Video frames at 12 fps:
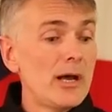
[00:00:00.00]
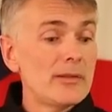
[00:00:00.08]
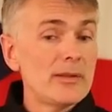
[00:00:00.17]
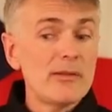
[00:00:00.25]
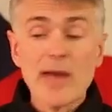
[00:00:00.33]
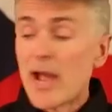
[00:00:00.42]

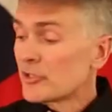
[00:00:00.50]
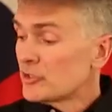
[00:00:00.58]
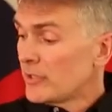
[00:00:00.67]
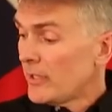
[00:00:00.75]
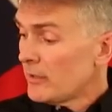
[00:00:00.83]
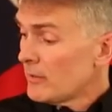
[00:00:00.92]
They've
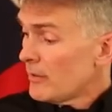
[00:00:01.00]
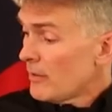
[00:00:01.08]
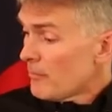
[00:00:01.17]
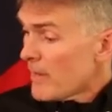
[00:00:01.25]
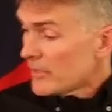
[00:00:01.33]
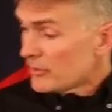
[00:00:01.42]
actually
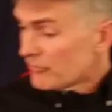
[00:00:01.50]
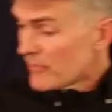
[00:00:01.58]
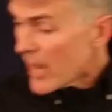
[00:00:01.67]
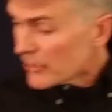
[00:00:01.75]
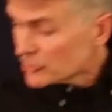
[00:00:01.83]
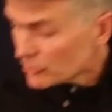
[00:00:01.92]

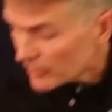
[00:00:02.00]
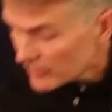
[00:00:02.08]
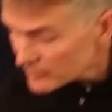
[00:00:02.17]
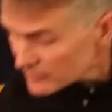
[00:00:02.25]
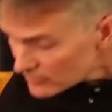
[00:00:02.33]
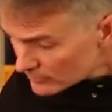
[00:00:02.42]
manufactured
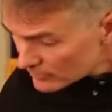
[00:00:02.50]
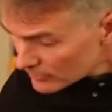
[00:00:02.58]
it